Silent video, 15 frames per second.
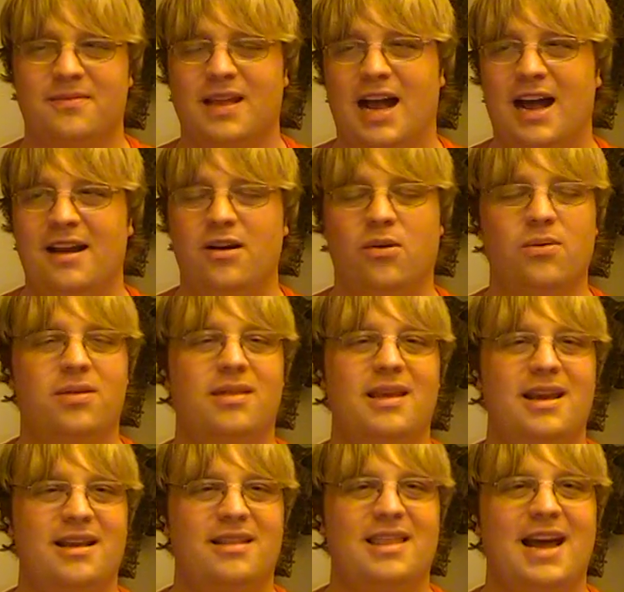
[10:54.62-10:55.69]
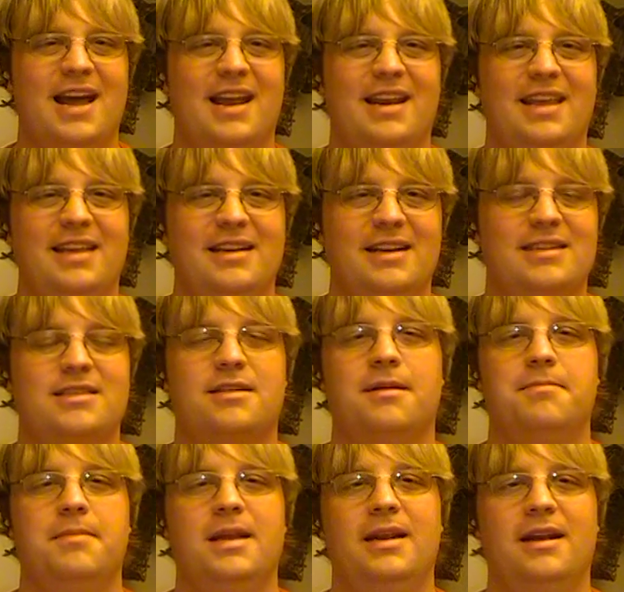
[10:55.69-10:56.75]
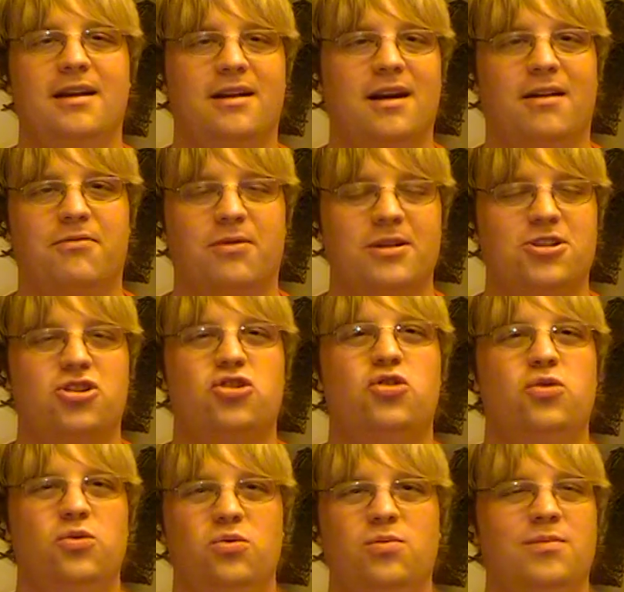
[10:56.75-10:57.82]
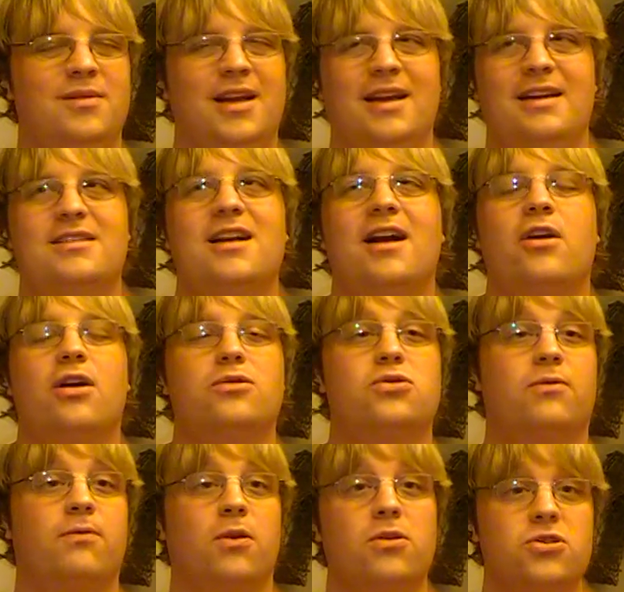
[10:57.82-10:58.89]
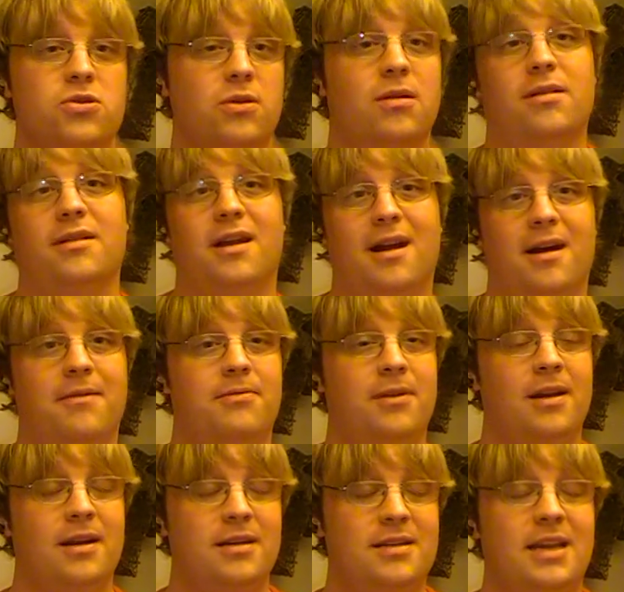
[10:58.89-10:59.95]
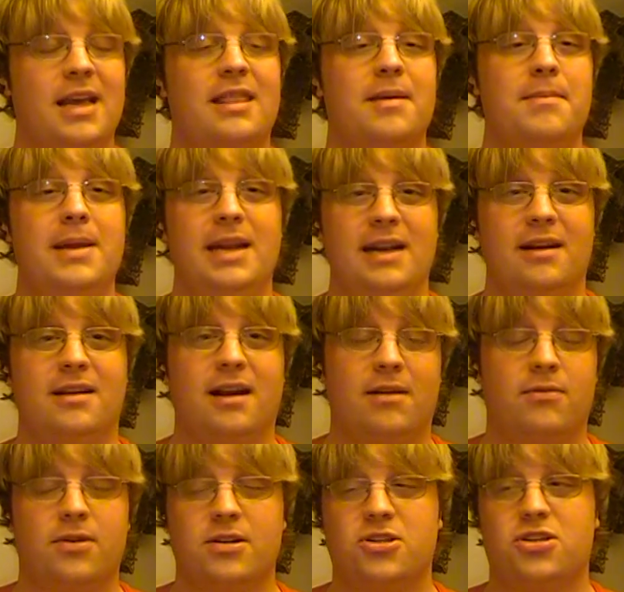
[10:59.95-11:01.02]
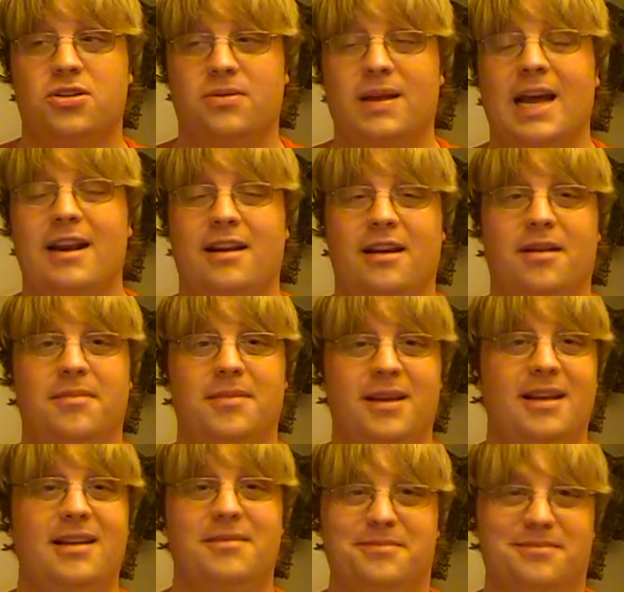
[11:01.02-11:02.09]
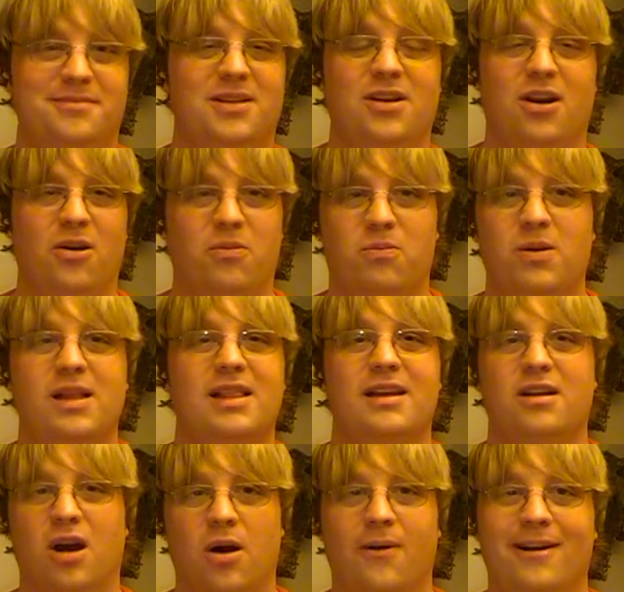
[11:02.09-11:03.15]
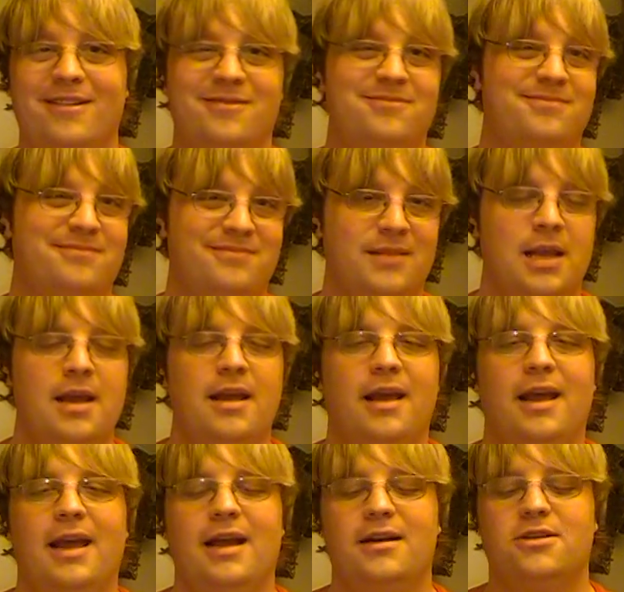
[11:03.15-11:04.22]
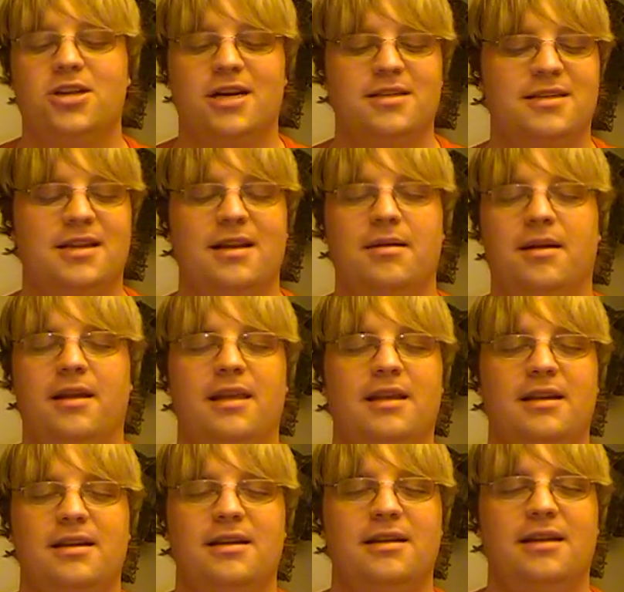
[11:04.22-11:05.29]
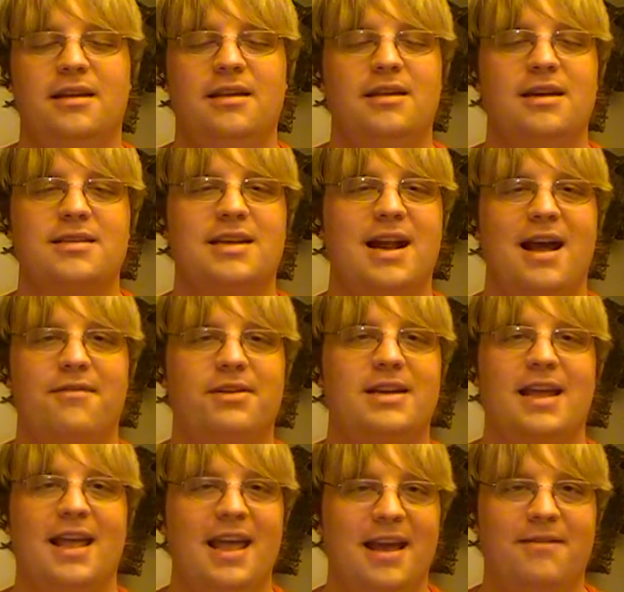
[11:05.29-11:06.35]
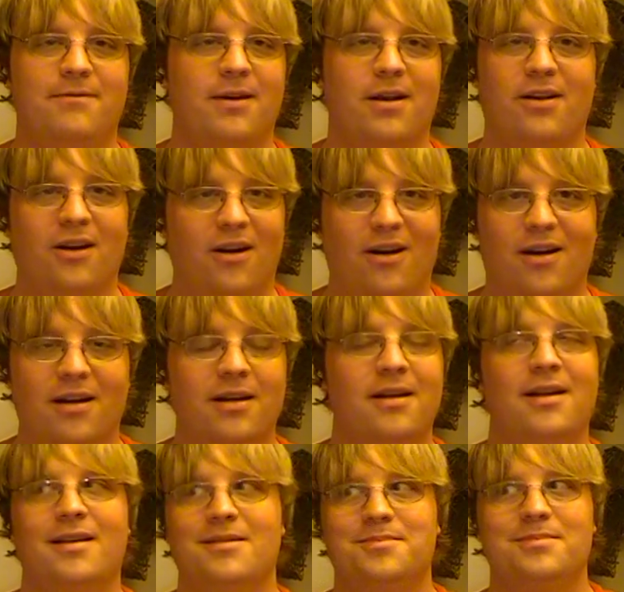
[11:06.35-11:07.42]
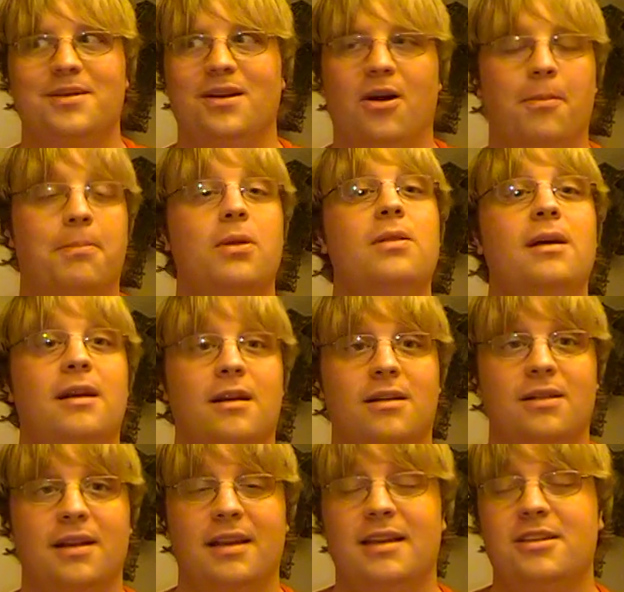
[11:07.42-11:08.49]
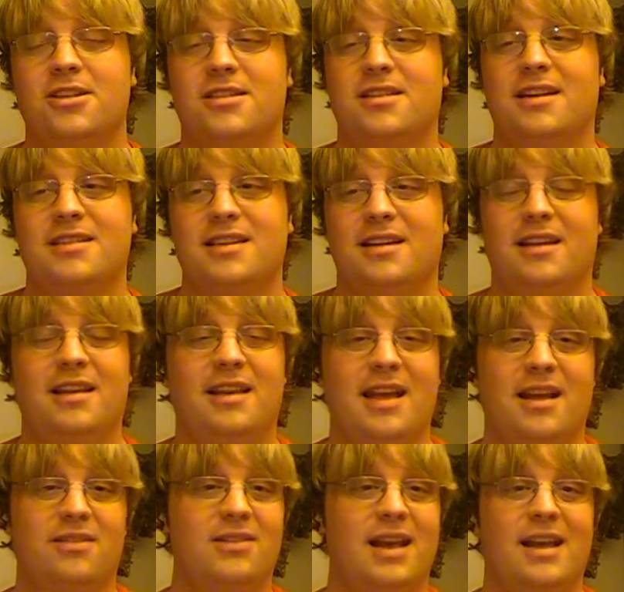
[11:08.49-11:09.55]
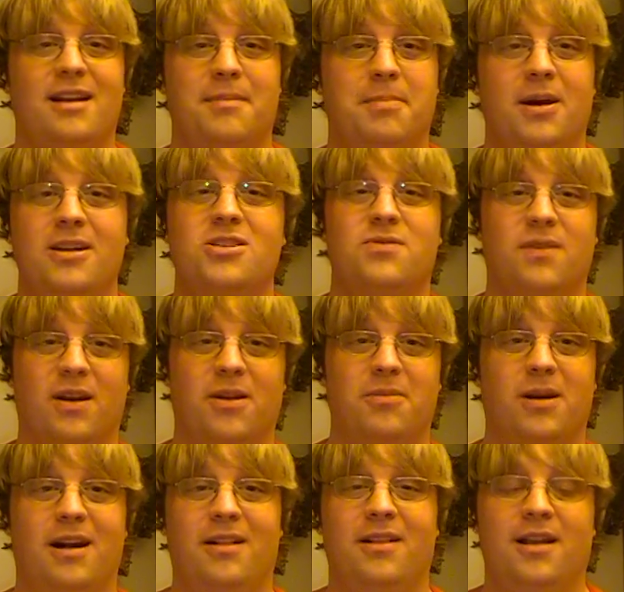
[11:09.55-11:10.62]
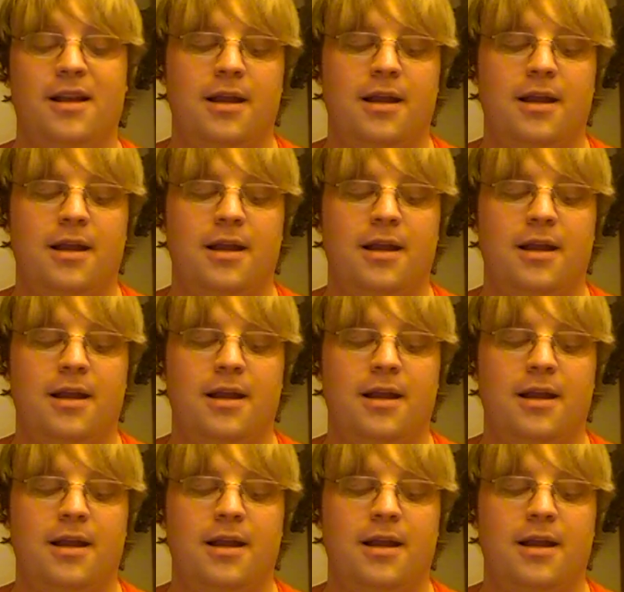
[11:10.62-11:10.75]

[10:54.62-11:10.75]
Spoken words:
I don't think that he gets the media coverage he's not controversial enough to get the media coverage to get him, you know, really going. And just he doesn't have it to hit very hard, you know, politically. He can't land a punch very well.